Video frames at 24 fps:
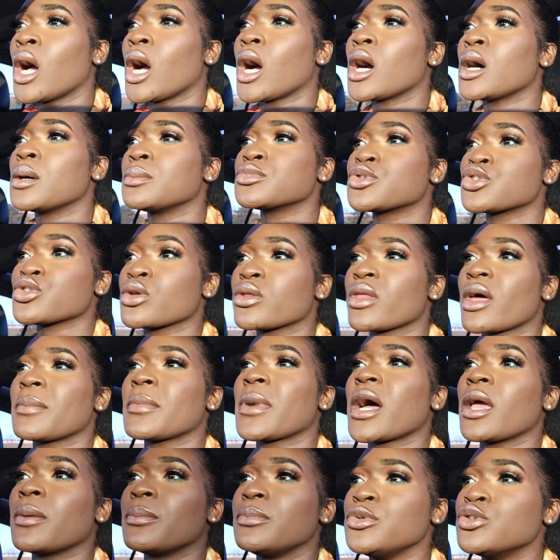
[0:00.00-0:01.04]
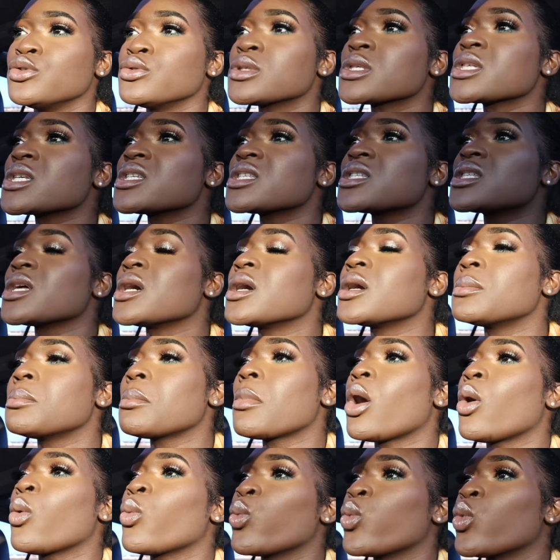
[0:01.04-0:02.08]
um so that my immune system
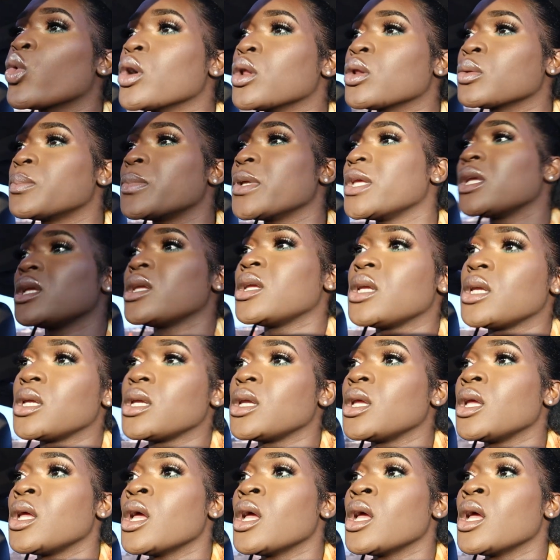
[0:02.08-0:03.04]
will be